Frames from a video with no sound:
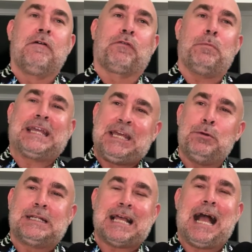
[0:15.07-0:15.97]
from
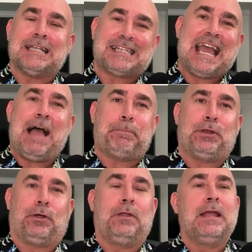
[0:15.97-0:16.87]
Acuitas
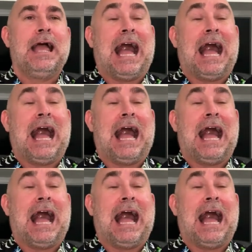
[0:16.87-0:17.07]
Capital.